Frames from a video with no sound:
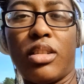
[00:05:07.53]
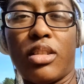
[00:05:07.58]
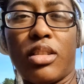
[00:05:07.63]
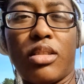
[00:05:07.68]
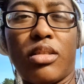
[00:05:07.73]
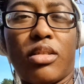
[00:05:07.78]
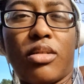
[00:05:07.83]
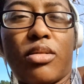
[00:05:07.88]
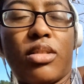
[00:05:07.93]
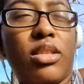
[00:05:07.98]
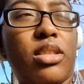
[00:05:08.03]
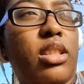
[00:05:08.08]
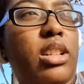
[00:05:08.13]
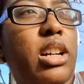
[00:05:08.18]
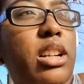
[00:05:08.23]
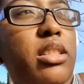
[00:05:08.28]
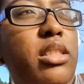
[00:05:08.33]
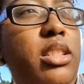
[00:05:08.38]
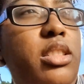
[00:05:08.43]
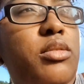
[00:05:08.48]
You know, there's a
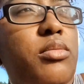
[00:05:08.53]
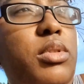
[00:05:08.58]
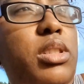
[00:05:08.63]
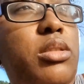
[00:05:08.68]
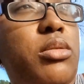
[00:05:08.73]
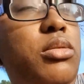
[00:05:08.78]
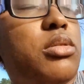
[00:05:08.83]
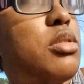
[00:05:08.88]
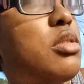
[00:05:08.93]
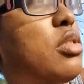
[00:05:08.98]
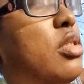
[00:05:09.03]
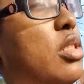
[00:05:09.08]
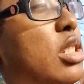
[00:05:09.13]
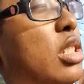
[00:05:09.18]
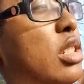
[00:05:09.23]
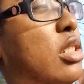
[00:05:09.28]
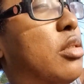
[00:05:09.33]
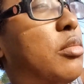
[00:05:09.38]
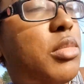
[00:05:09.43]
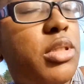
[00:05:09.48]
lot of things we don't
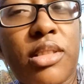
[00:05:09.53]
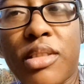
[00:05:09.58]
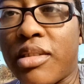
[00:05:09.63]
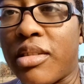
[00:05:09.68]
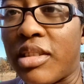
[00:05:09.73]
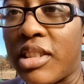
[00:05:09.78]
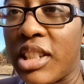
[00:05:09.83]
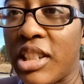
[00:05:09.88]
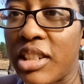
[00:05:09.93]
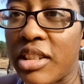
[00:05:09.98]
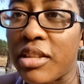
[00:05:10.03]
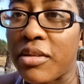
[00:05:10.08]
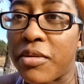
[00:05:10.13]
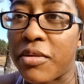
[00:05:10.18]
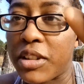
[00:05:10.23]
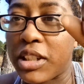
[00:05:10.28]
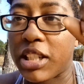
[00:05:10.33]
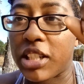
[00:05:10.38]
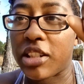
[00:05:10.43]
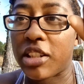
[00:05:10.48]
understand because again, the
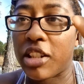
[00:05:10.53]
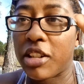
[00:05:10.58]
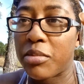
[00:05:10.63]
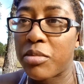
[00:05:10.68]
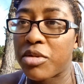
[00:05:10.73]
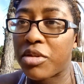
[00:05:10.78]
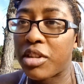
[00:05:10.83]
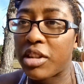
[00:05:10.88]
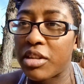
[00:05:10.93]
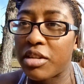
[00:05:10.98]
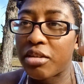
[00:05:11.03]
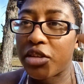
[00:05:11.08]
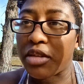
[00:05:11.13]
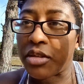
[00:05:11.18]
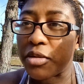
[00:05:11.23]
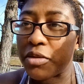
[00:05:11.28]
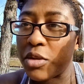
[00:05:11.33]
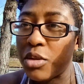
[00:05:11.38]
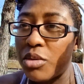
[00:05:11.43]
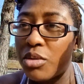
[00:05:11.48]
fucking chemtrails and the
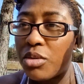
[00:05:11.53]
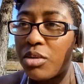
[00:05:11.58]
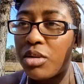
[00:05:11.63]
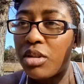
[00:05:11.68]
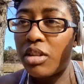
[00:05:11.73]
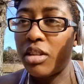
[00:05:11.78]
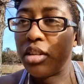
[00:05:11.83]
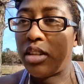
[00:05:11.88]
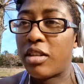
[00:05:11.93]
food,